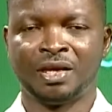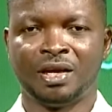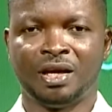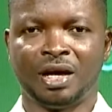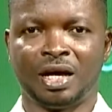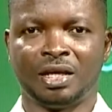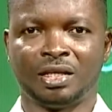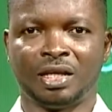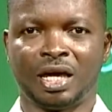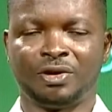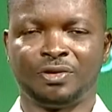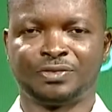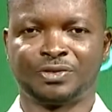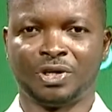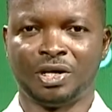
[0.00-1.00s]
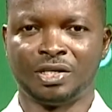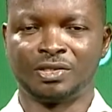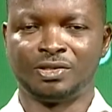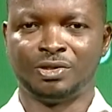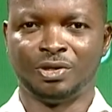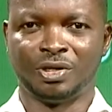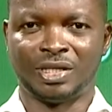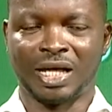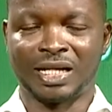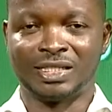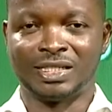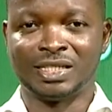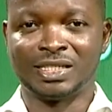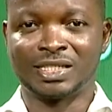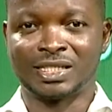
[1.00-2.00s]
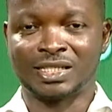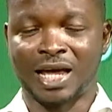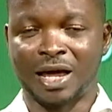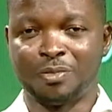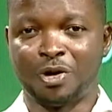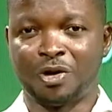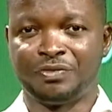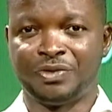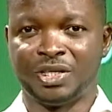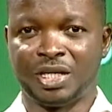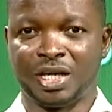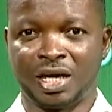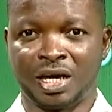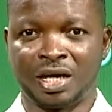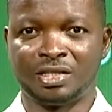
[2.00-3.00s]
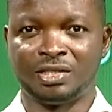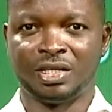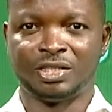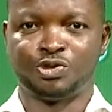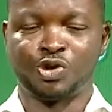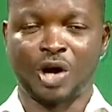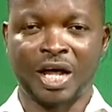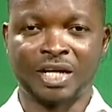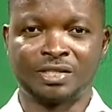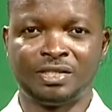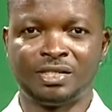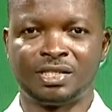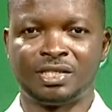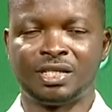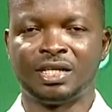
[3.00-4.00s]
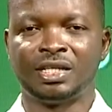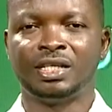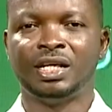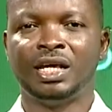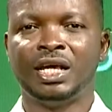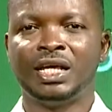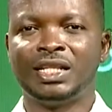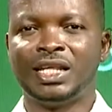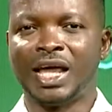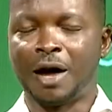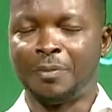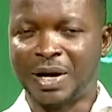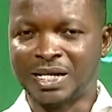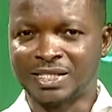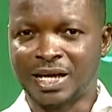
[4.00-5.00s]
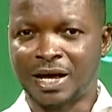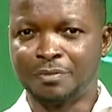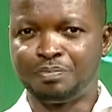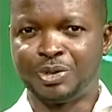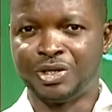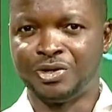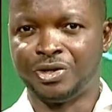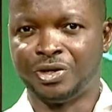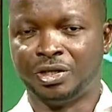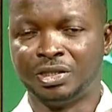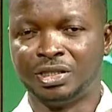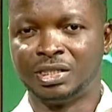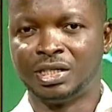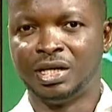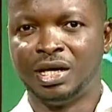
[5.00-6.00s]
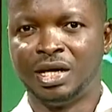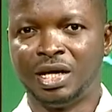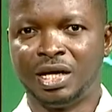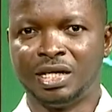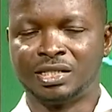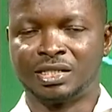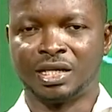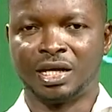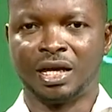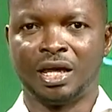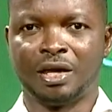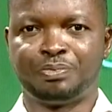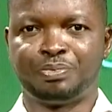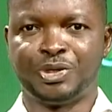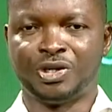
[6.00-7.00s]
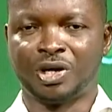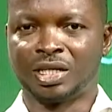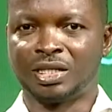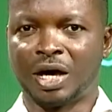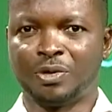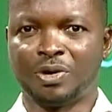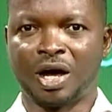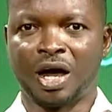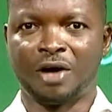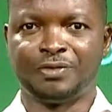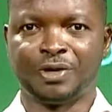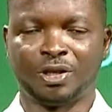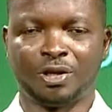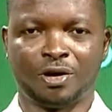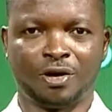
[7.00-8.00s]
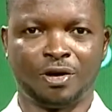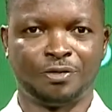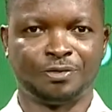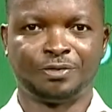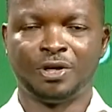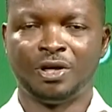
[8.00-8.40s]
And of course, you know that this time of the year, the dry season, the harmattan period, is a period that will have a lot of